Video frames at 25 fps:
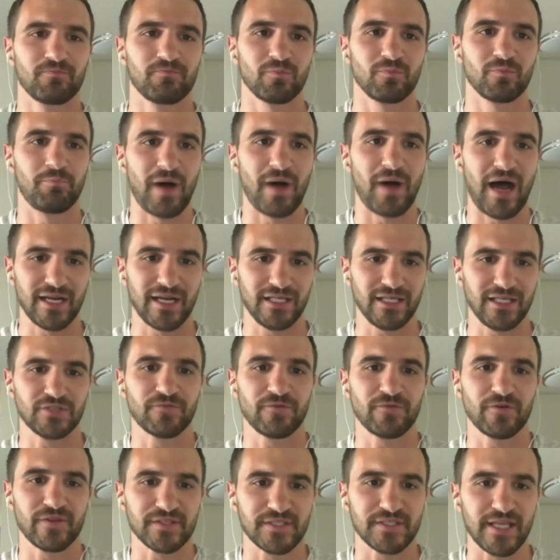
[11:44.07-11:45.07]
bodies
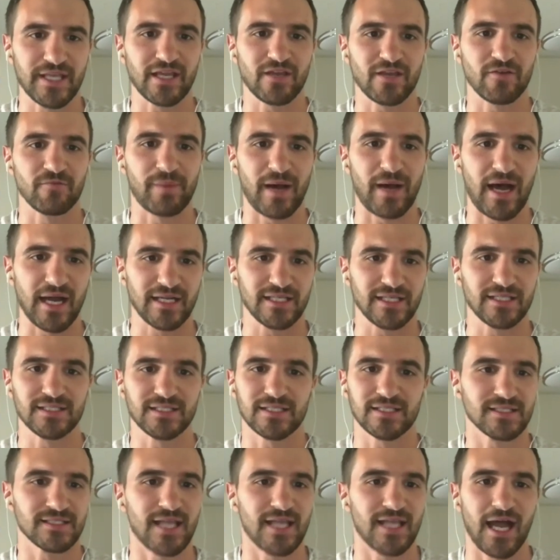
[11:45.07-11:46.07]
for the sake of
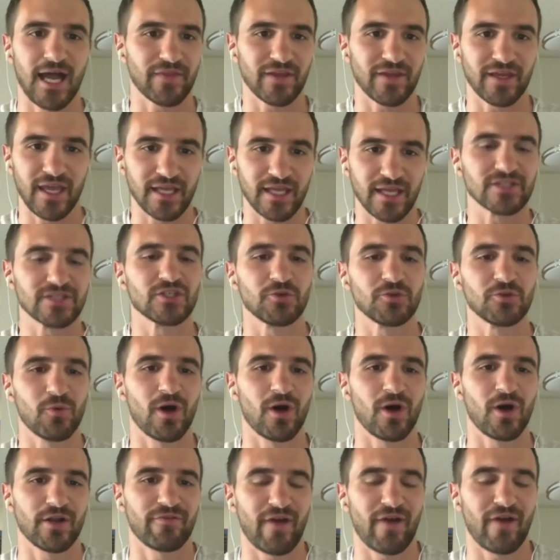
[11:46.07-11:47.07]
bodies is not the case. You
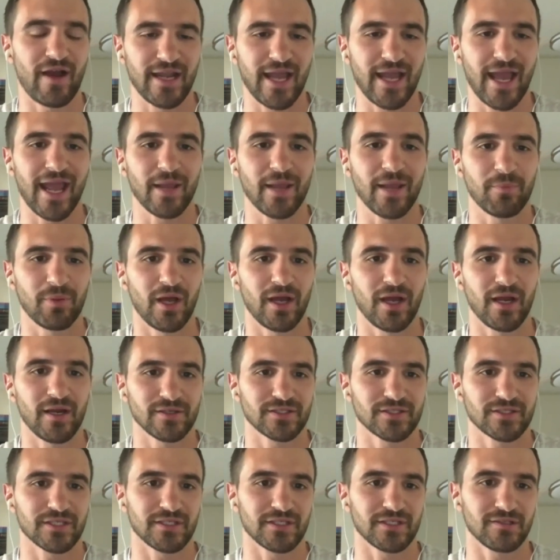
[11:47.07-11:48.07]
want to find A
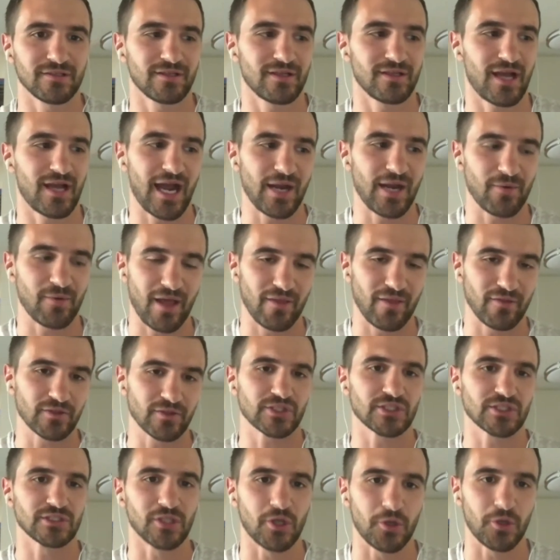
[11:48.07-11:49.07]
players, and I'd rather
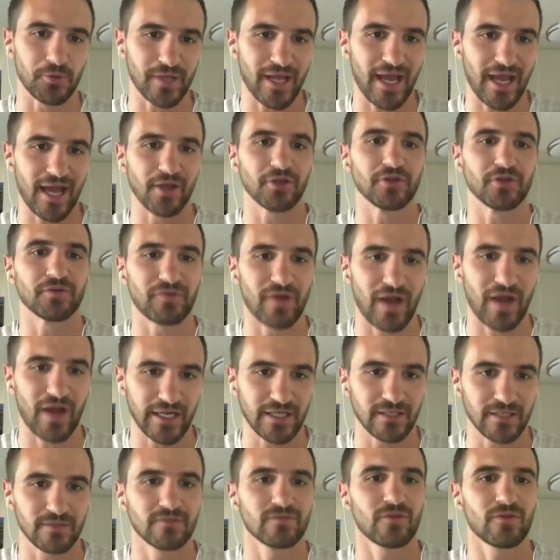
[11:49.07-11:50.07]
slow down to
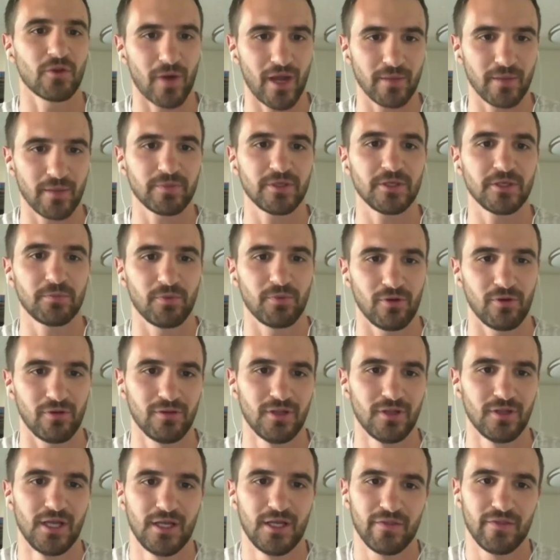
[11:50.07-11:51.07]
find the right
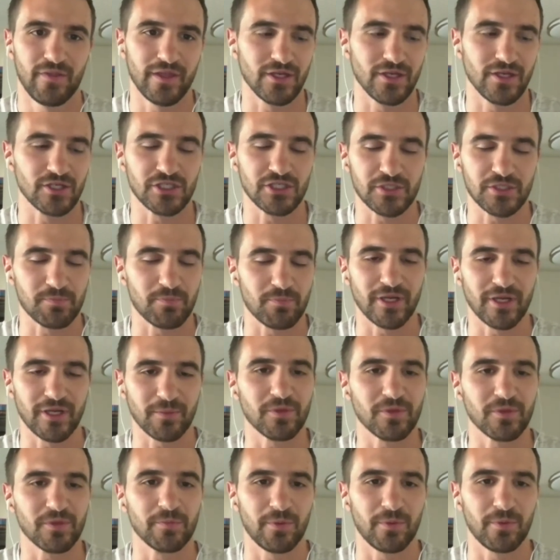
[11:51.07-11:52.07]
people than to just
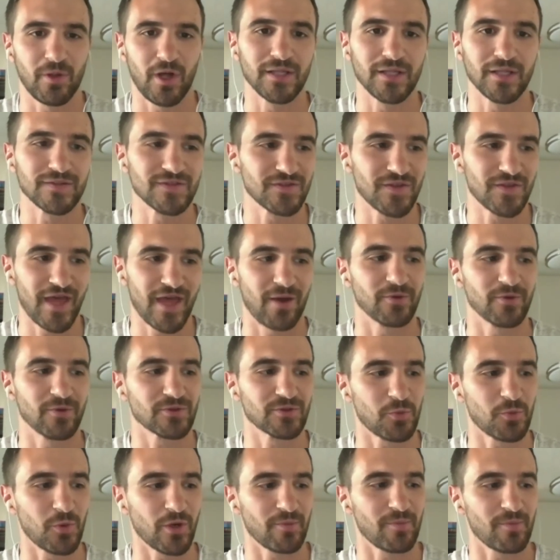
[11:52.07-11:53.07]
bring people on. So that
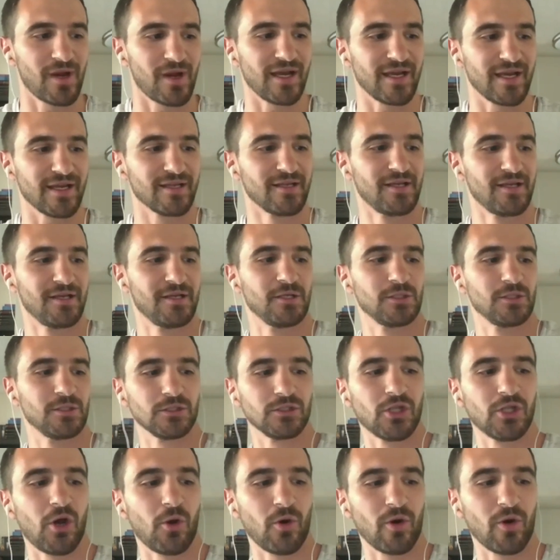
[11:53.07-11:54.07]
was one of my
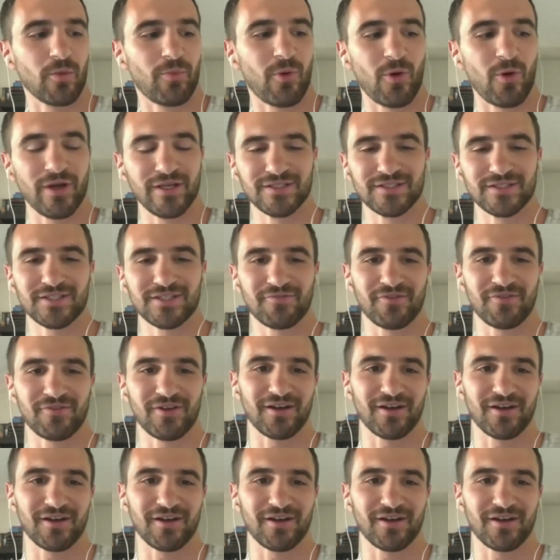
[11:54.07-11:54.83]
lower points of